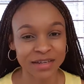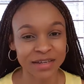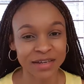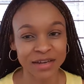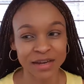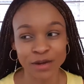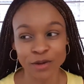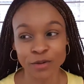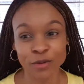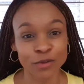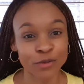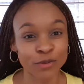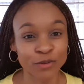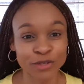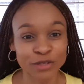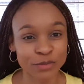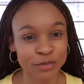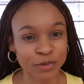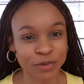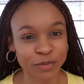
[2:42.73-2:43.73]
I'll
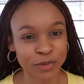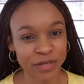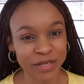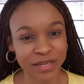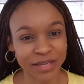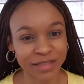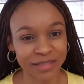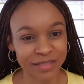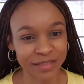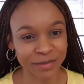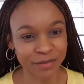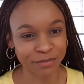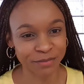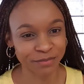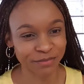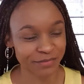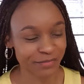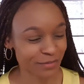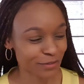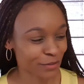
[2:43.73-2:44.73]
always propagate them.
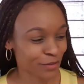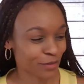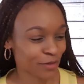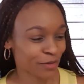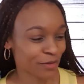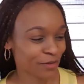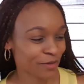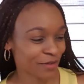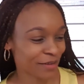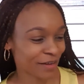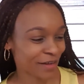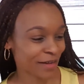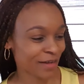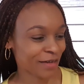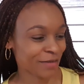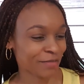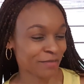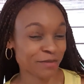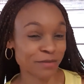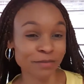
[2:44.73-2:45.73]
So
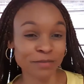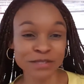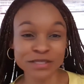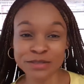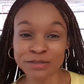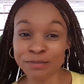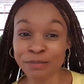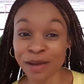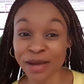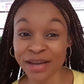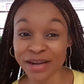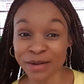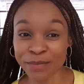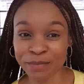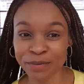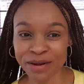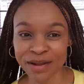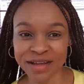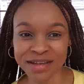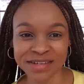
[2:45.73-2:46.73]
spider
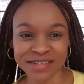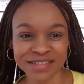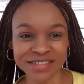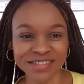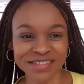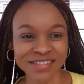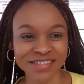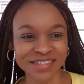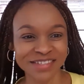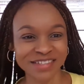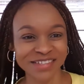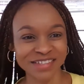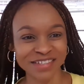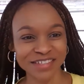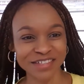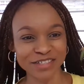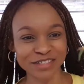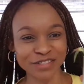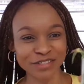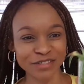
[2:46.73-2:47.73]
plant.
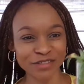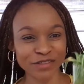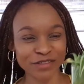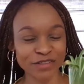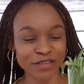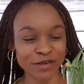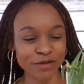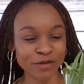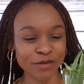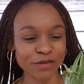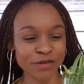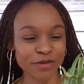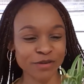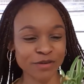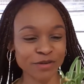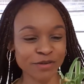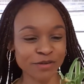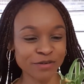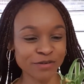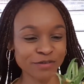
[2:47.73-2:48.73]
So there we
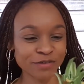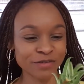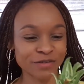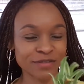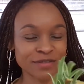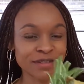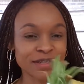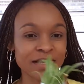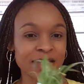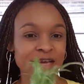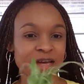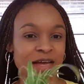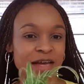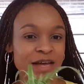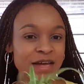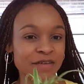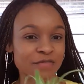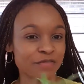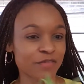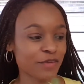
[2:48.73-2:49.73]
go.
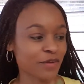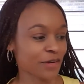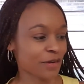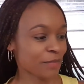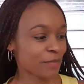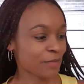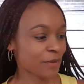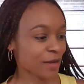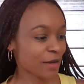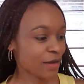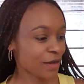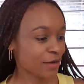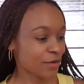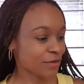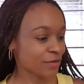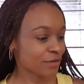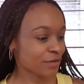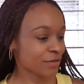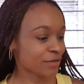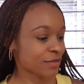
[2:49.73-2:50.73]
I've got
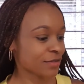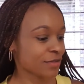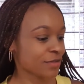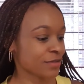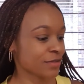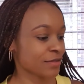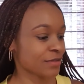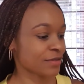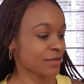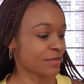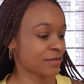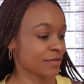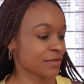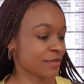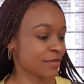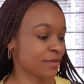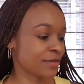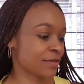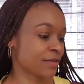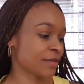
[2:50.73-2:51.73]
about
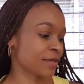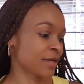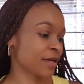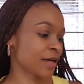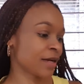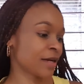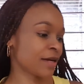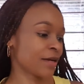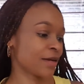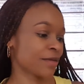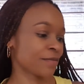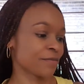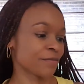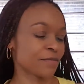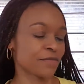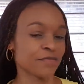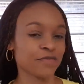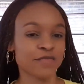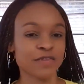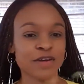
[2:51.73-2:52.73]

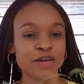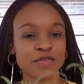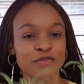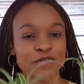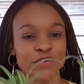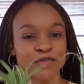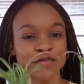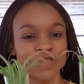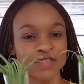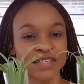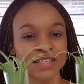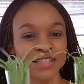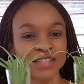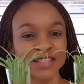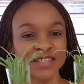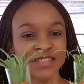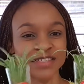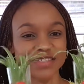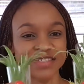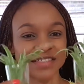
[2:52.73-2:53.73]
5 of
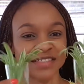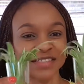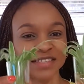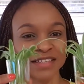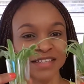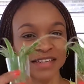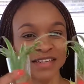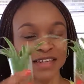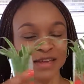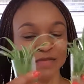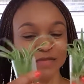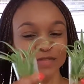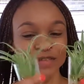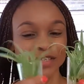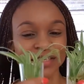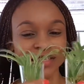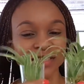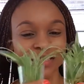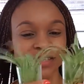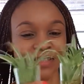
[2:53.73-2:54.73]
these
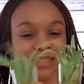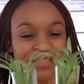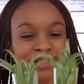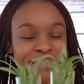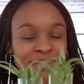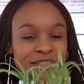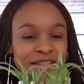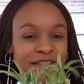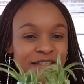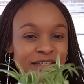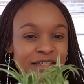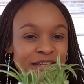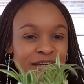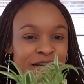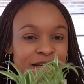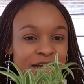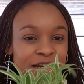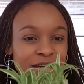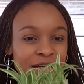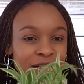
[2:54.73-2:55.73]
lovely
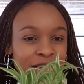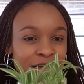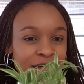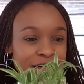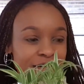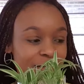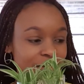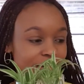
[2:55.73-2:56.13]
uh,